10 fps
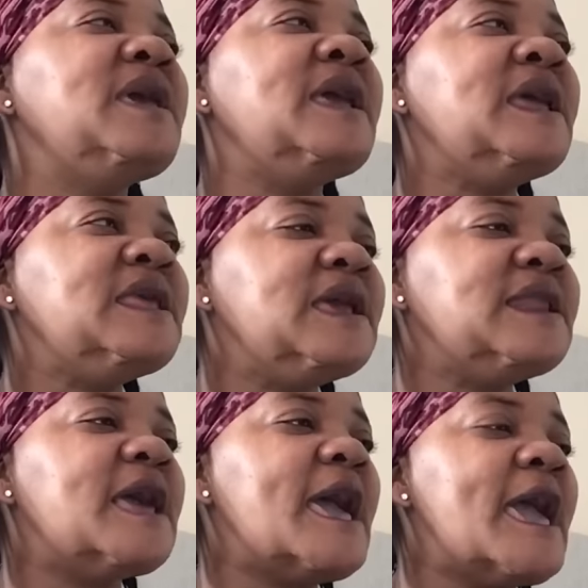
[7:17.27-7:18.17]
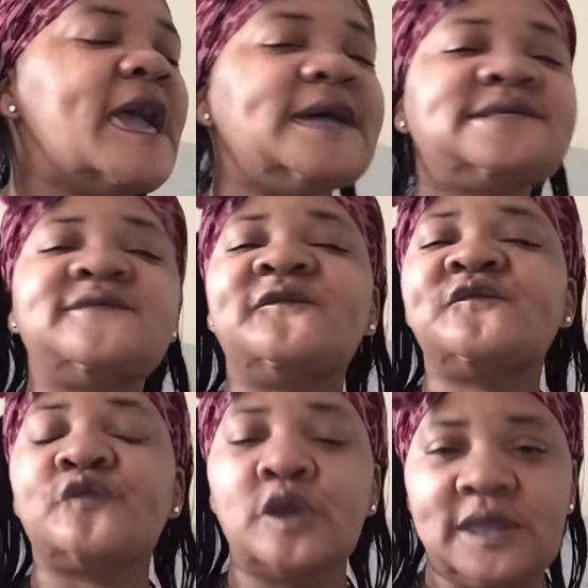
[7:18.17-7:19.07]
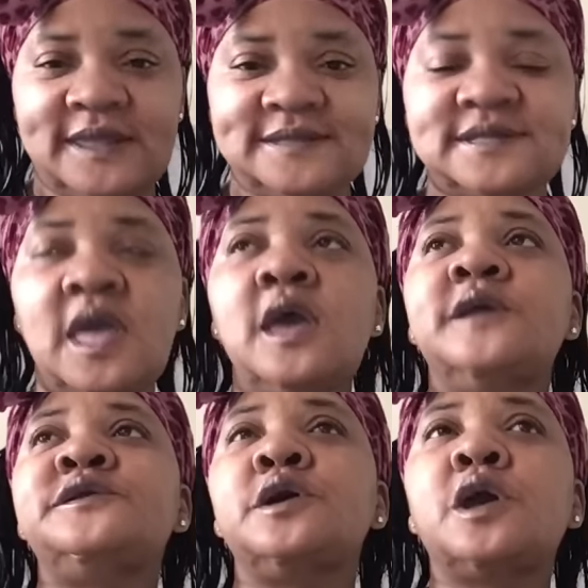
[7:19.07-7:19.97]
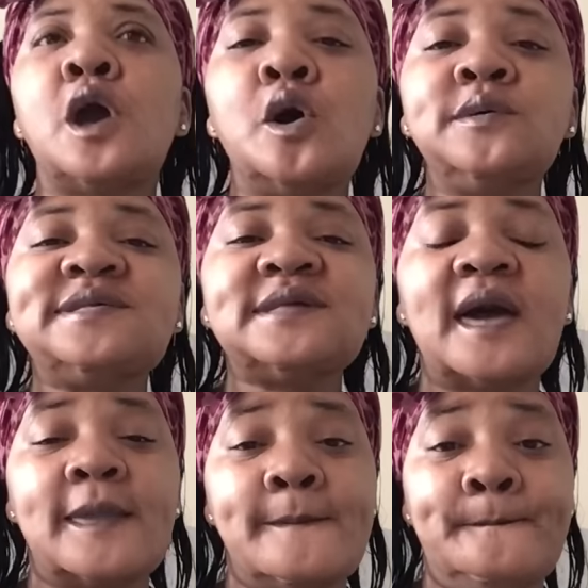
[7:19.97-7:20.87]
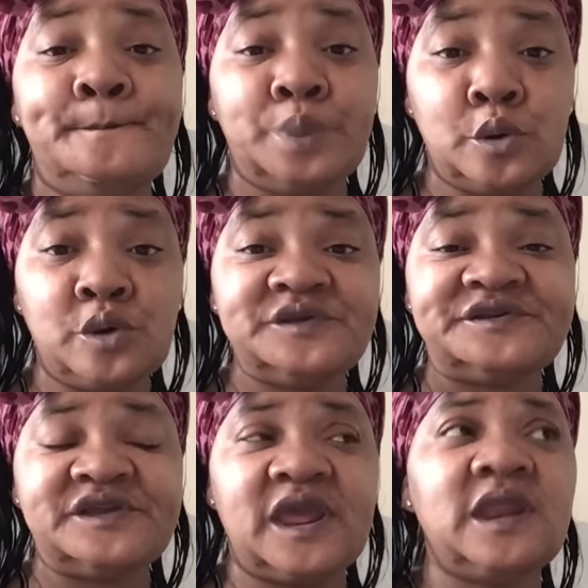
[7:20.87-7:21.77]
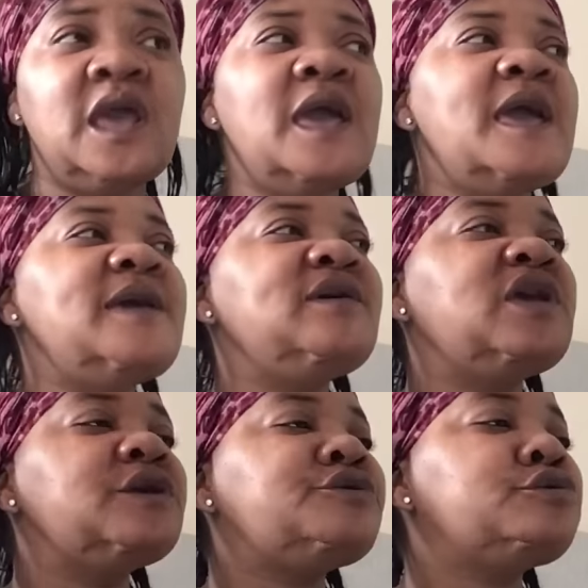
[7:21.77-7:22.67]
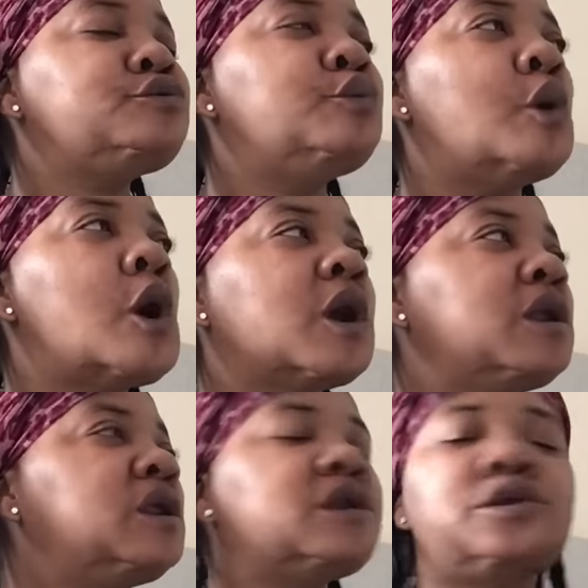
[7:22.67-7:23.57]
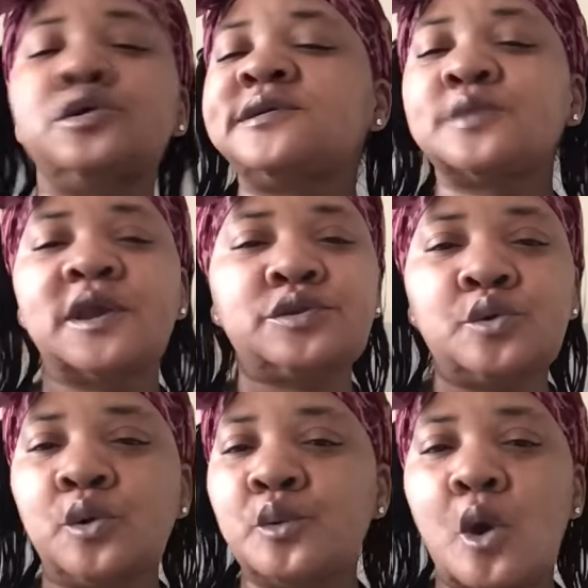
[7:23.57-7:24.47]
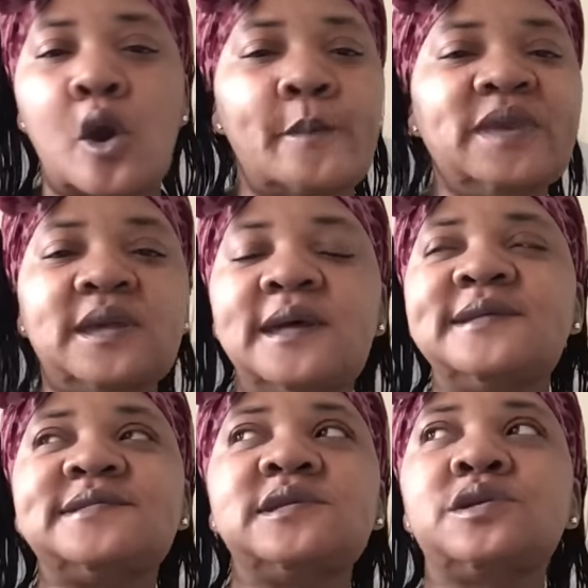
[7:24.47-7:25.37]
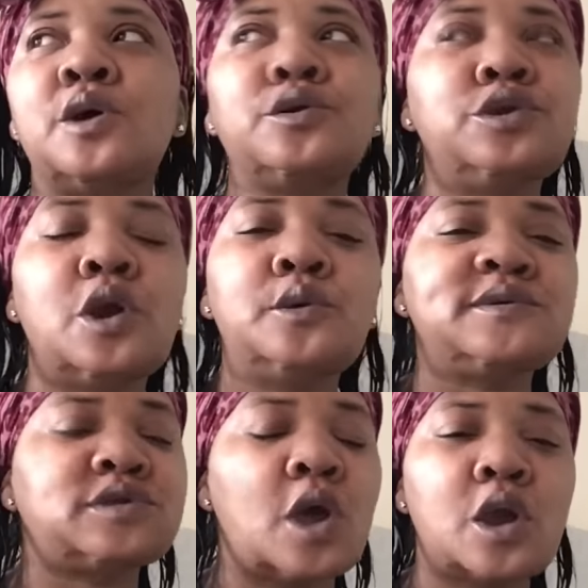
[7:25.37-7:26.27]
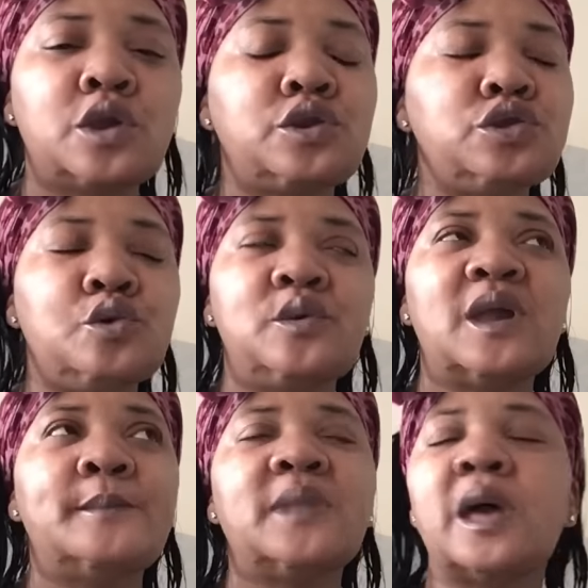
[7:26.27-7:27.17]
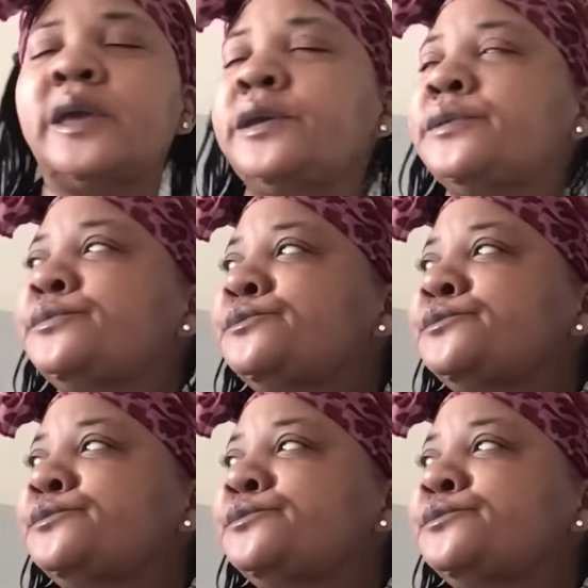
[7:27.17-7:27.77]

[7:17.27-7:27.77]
idiot ass friends to co-sign bullshit and get you walking into straight to a wall because Tokyo was talking to you. And I'm like,